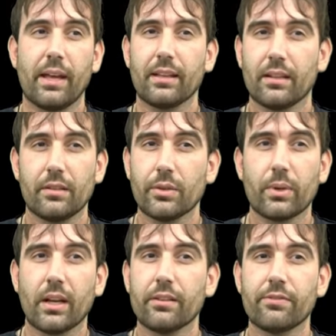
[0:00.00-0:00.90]
and get into
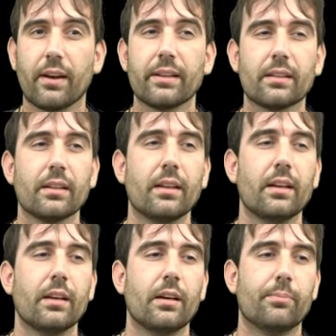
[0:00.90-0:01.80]
a gunfight.
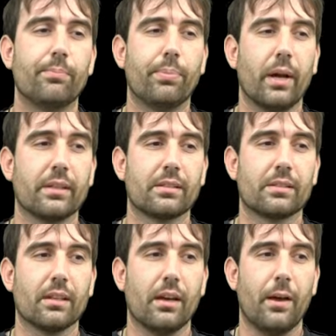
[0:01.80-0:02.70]

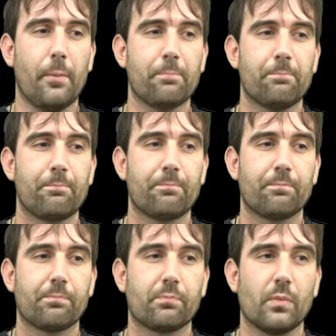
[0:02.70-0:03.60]
But um,
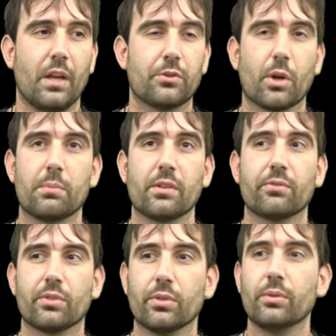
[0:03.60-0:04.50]
in terms
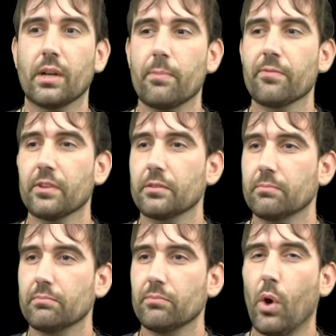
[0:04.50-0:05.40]
of crew
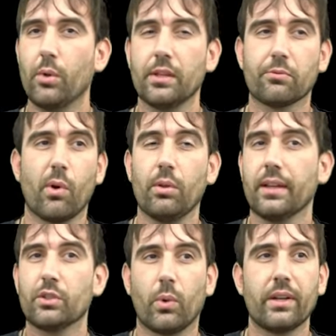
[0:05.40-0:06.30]
comfort, only
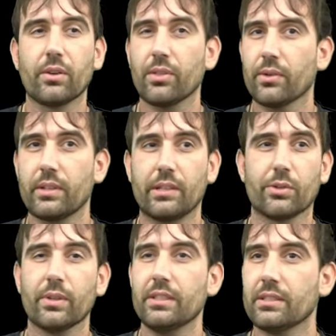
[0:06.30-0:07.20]
rolling 20 or 30
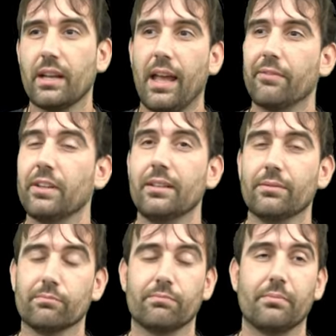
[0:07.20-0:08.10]
degrees in a
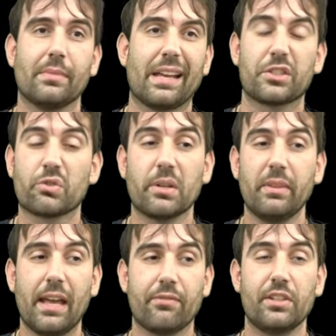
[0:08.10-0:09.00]
heavy,
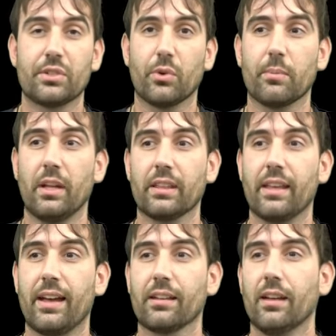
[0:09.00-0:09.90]
extremely heavy storm like
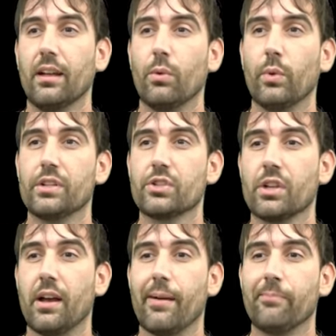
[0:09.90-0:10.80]
that, which
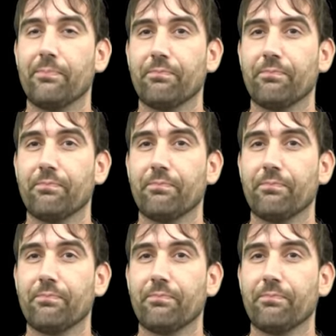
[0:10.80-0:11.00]
uh,